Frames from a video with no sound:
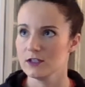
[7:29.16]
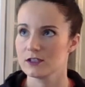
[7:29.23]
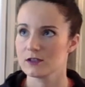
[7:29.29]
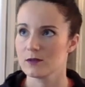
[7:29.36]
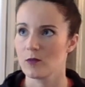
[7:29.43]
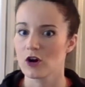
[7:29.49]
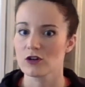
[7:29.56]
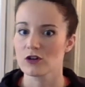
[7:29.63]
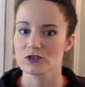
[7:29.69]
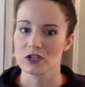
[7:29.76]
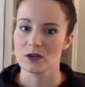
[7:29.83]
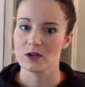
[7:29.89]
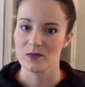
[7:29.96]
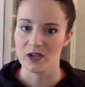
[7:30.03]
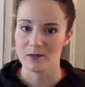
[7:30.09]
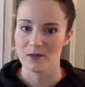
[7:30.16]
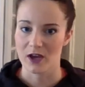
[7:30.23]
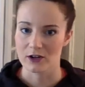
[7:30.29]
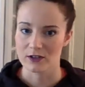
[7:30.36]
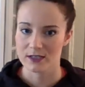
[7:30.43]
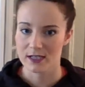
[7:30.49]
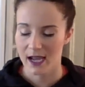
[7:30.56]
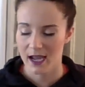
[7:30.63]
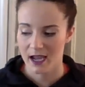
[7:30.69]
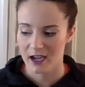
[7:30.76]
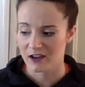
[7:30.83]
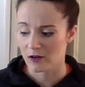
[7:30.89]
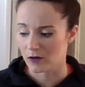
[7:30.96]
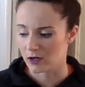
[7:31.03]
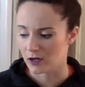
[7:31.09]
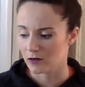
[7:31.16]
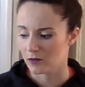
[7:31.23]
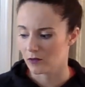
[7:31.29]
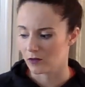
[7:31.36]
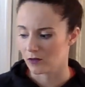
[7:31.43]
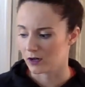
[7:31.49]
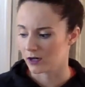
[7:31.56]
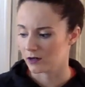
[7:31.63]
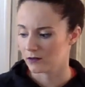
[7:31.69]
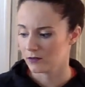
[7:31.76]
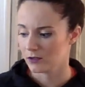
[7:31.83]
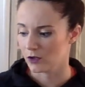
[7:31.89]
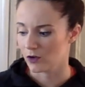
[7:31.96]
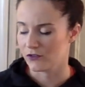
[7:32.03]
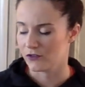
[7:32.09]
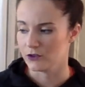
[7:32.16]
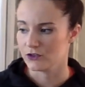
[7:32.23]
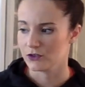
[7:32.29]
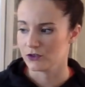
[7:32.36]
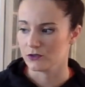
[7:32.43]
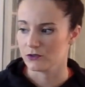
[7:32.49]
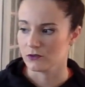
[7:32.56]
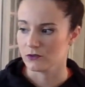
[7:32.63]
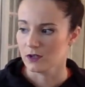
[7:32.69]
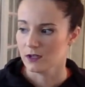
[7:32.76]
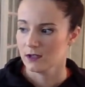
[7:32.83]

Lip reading: tomorrow's going to be a better day, or if you do